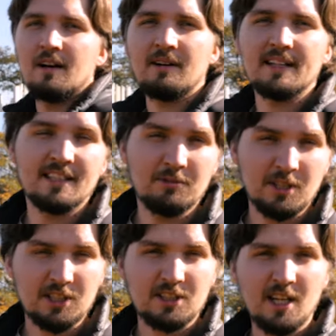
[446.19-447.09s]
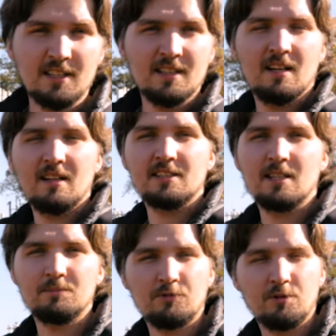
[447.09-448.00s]
Alright, now that it's done, let's
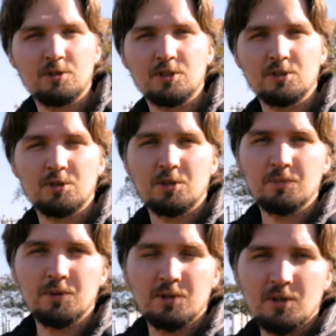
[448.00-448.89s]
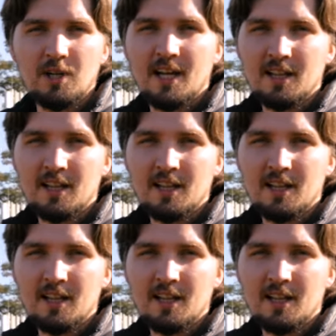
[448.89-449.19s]
dump the footage into the computer